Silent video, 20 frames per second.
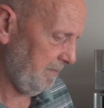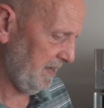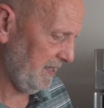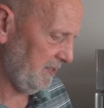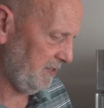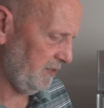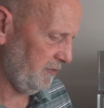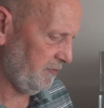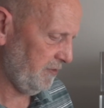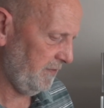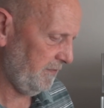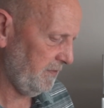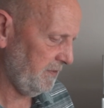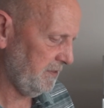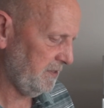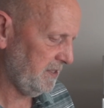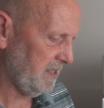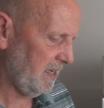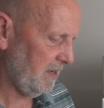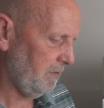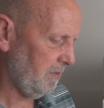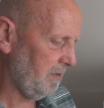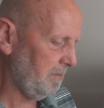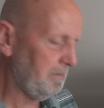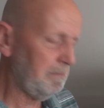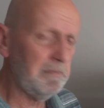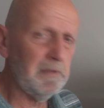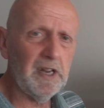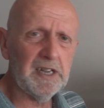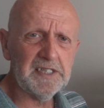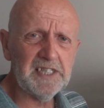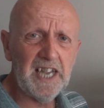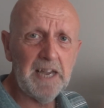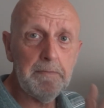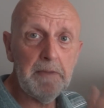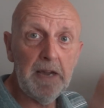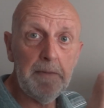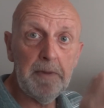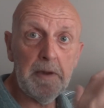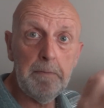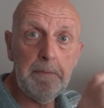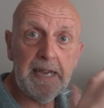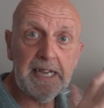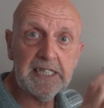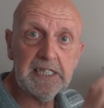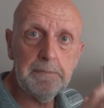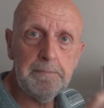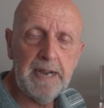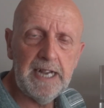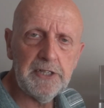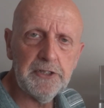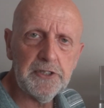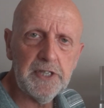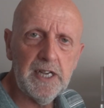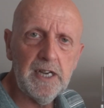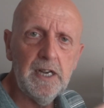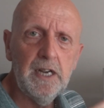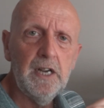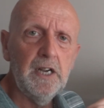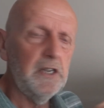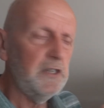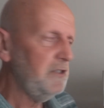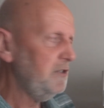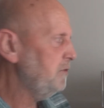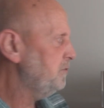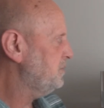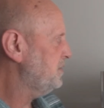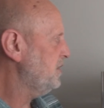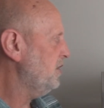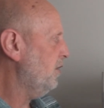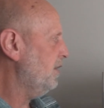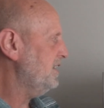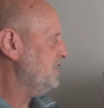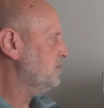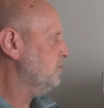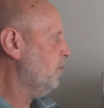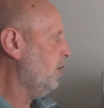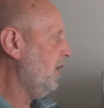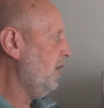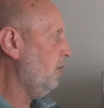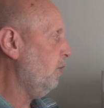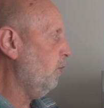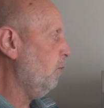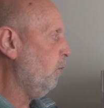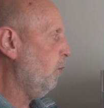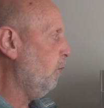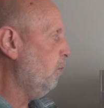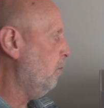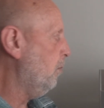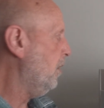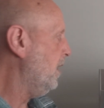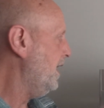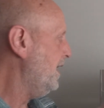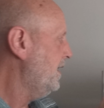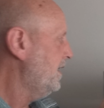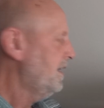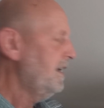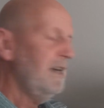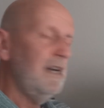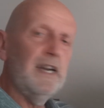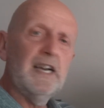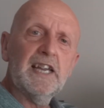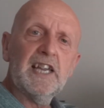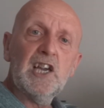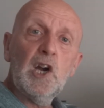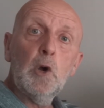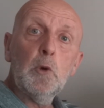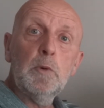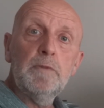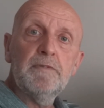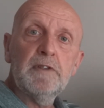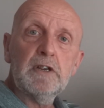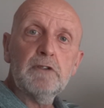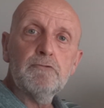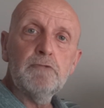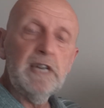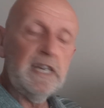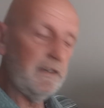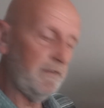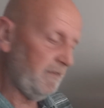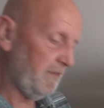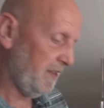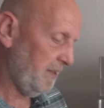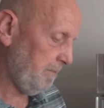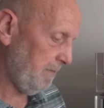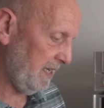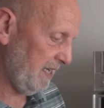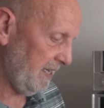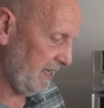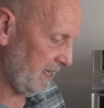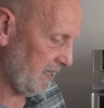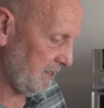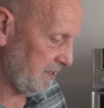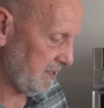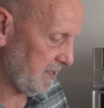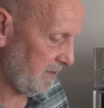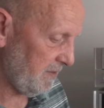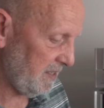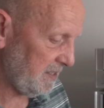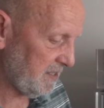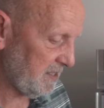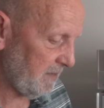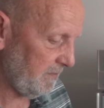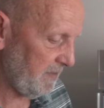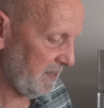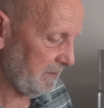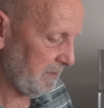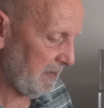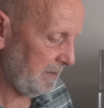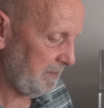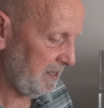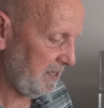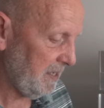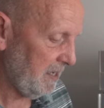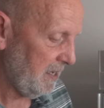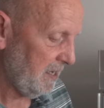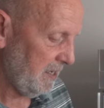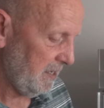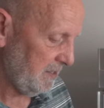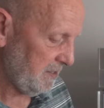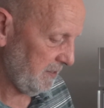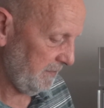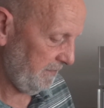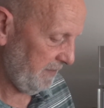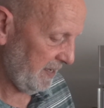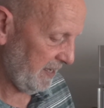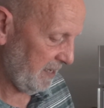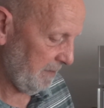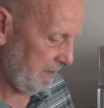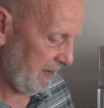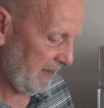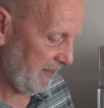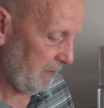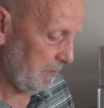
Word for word: It makes it different. So uh, like I say, maybe a mix and match there. Use the ice white or warm white and go with a green for the meter. So that's something maybe to think about.